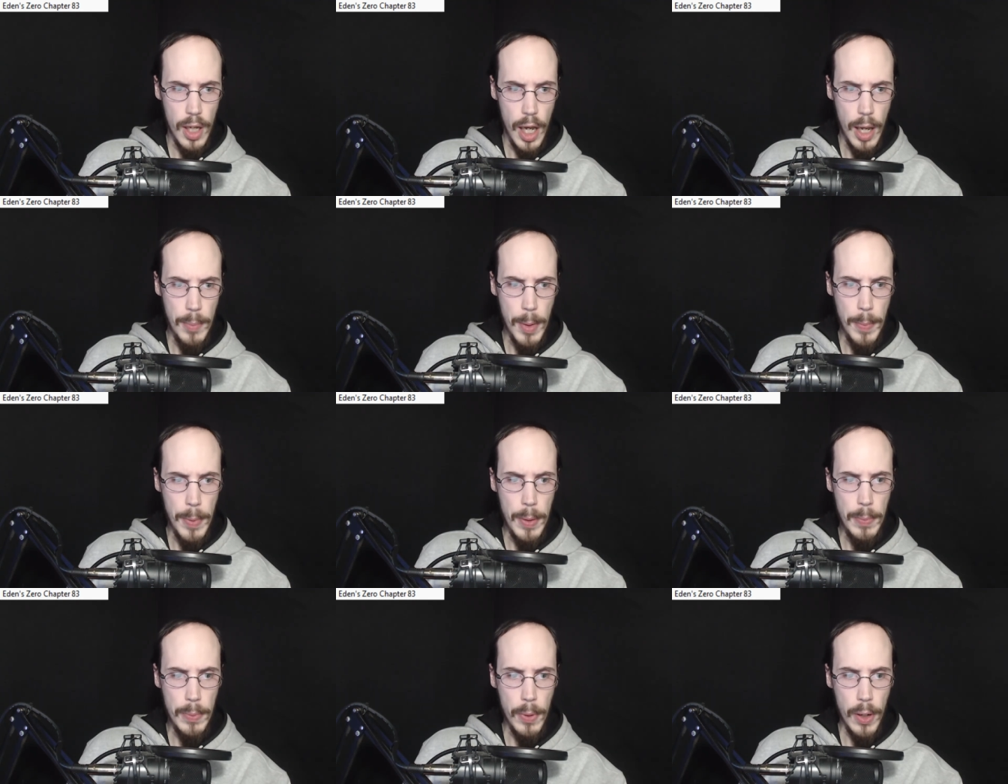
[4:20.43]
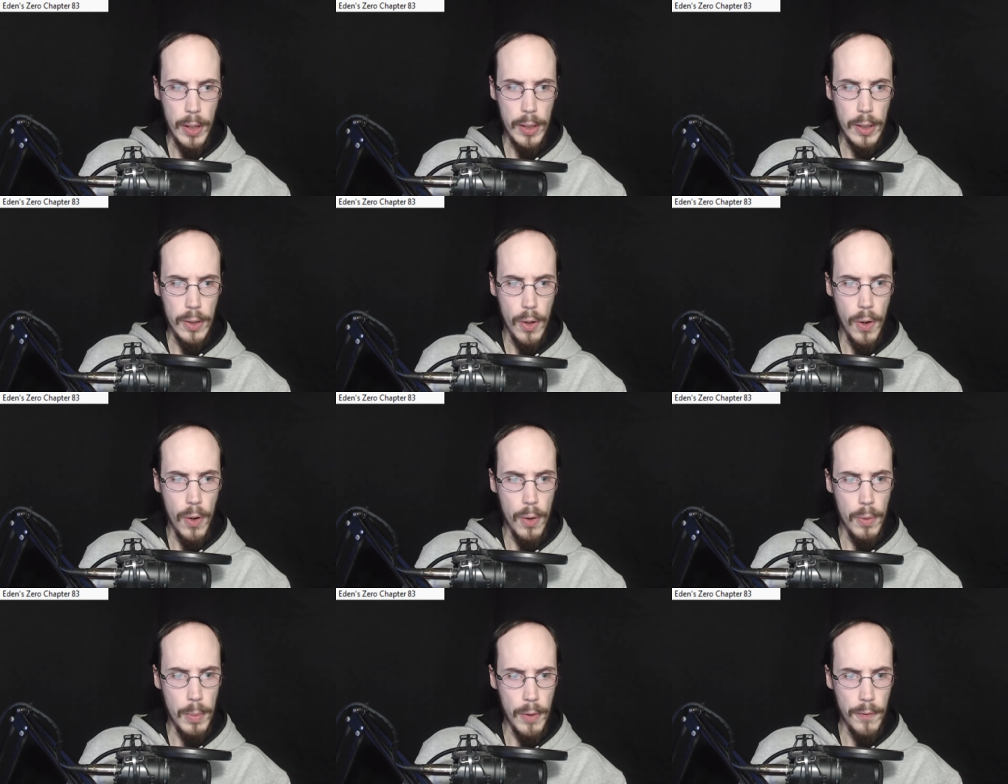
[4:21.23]
I met people I could
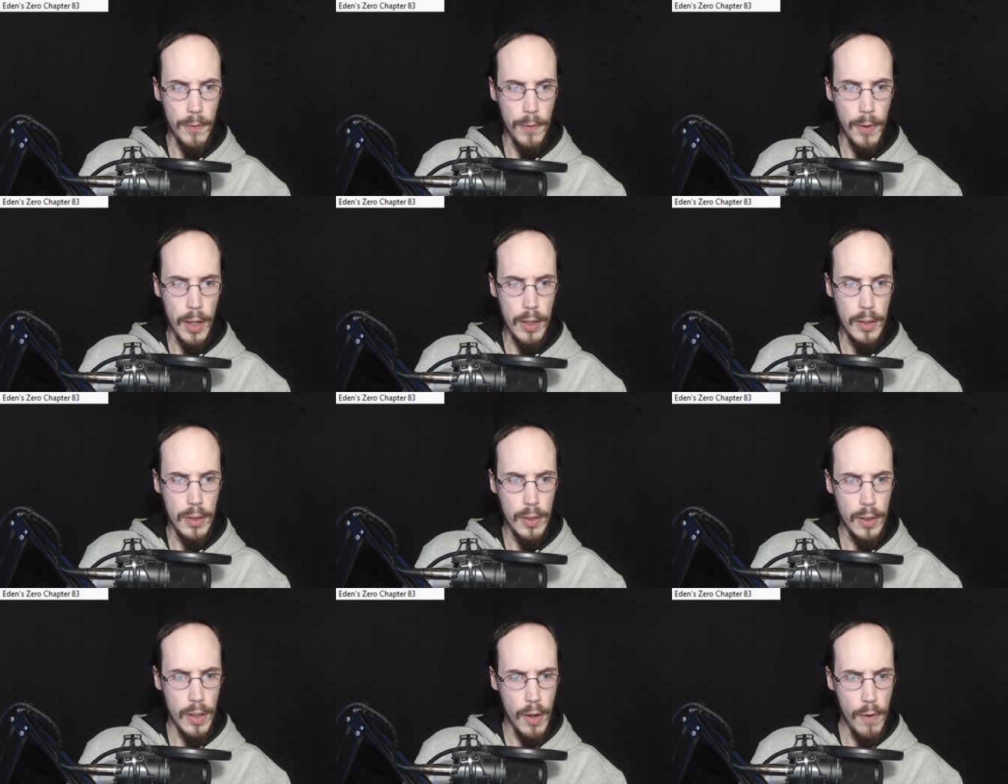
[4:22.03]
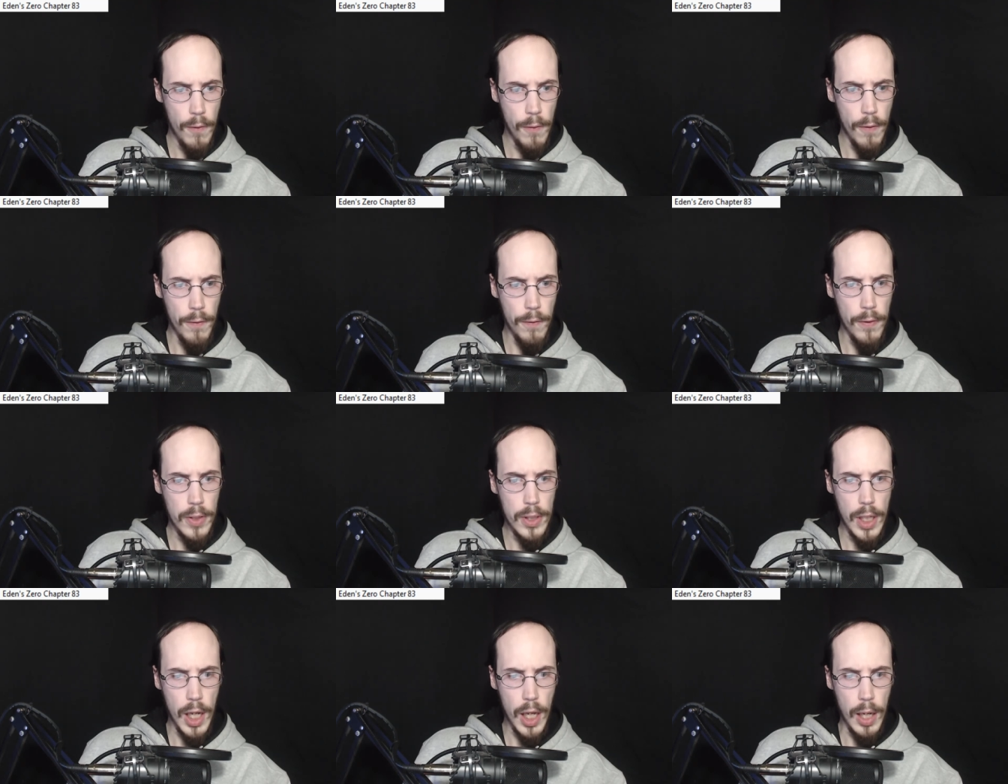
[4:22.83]
call my friend. For the
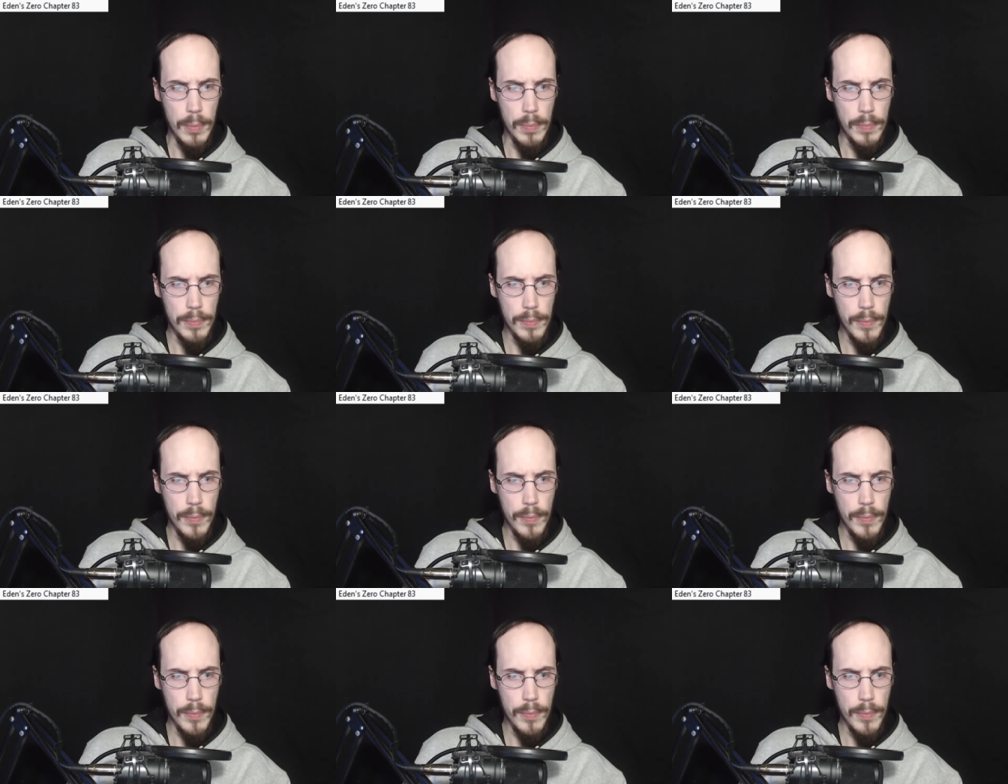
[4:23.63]
first time.